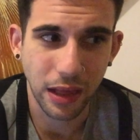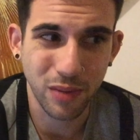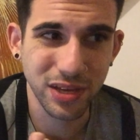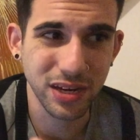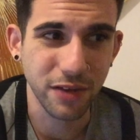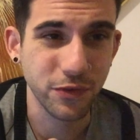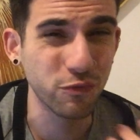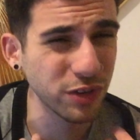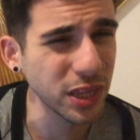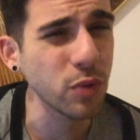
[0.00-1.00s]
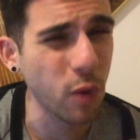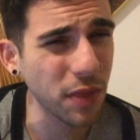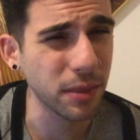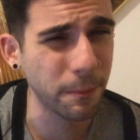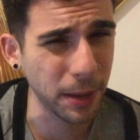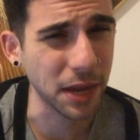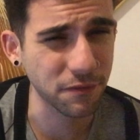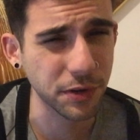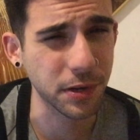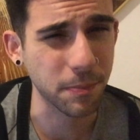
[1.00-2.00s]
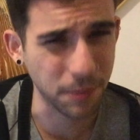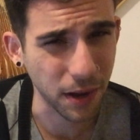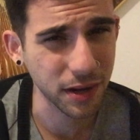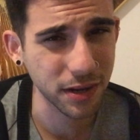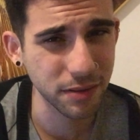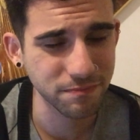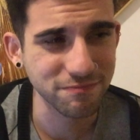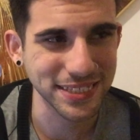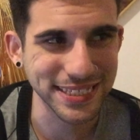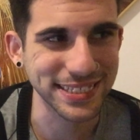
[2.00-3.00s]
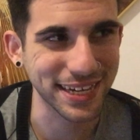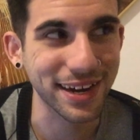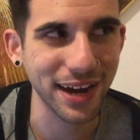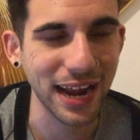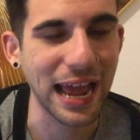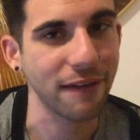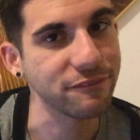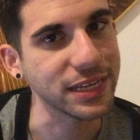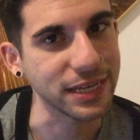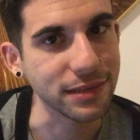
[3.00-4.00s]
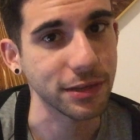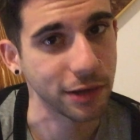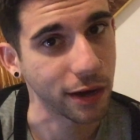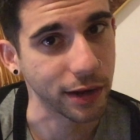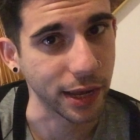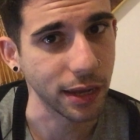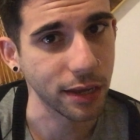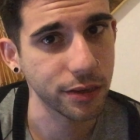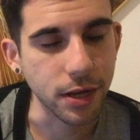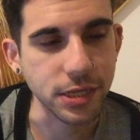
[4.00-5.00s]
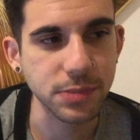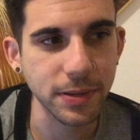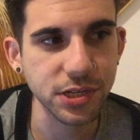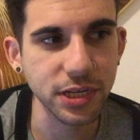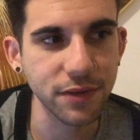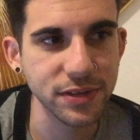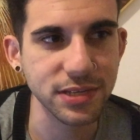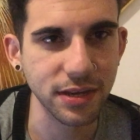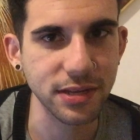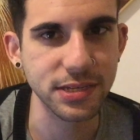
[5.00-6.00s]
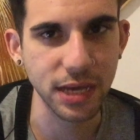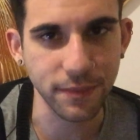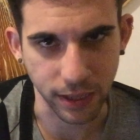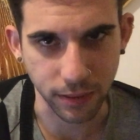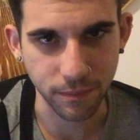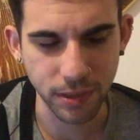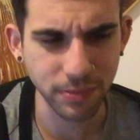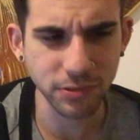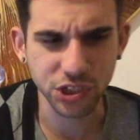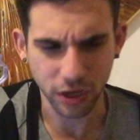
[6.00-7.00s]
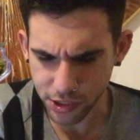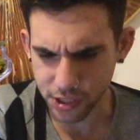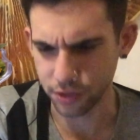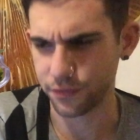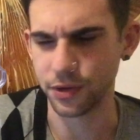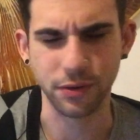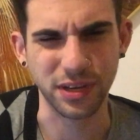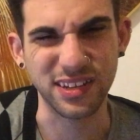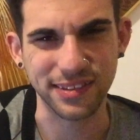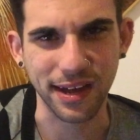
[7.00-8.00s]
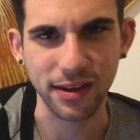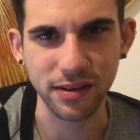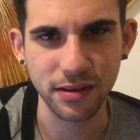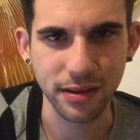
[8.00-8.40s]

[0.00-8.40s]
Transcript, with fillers: I mean, if you really want the bang for your buck, you're gonna have to eat the turkey. Especially if it's Thanksgiving. People judge you if you don't eat that.